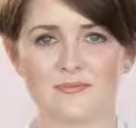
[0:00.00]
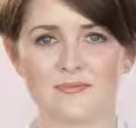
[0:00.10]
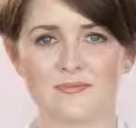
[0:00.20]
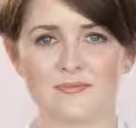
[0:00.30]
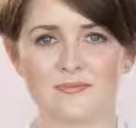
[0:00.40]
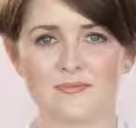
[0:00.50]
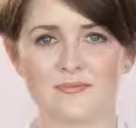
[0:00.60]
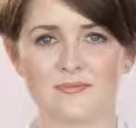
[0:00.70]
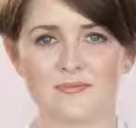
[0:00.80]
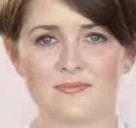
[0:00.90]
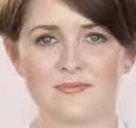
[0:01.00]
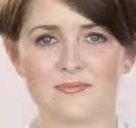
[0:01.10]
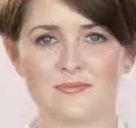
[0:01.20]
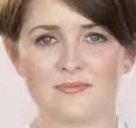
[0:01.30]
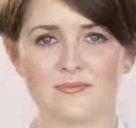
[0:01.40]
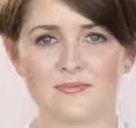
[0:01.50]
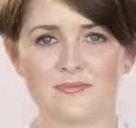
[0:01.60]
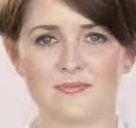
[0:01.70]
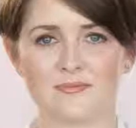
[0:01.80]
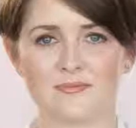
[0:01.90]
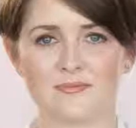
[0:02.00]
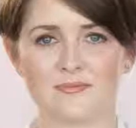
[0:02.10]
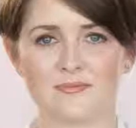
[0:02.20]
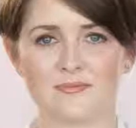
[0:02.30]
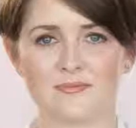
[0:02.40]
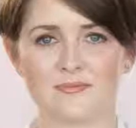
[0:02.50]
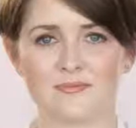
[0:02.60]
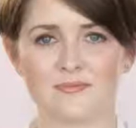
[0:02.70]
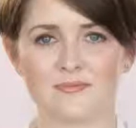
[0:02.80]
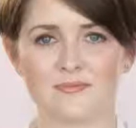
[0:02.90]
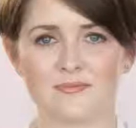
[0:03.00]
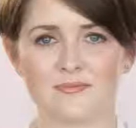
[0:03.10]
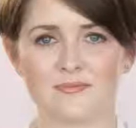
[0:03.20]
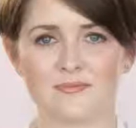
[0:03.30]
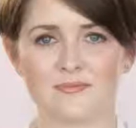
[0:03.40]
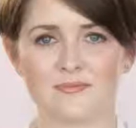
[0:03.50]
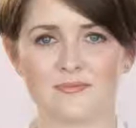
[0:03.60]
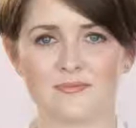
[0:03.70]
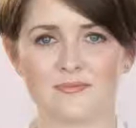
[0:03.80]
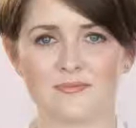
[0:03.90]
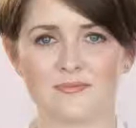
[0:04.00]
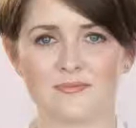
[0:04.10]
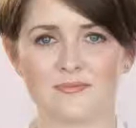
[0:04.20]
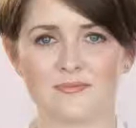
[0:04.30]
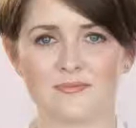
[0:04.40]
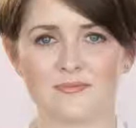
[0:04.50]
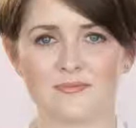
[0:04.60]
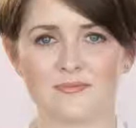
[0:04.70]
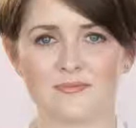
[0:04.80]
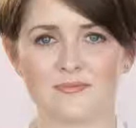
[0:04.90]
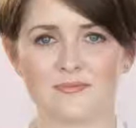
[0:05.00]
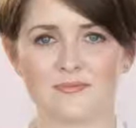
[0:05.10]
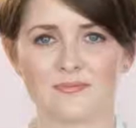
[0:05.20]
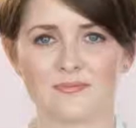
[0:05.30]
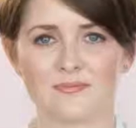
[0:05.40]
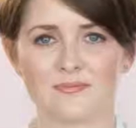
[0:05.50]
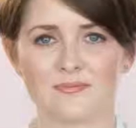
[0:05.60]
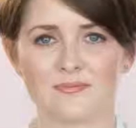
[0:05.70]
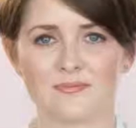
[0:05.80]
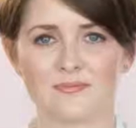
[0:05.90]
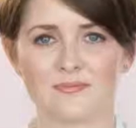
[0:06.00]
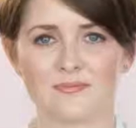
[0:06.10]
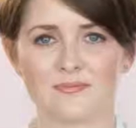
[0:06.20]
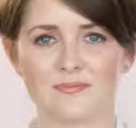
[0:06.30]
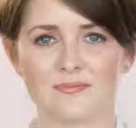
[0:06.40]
This is a still picture; no speech is visible.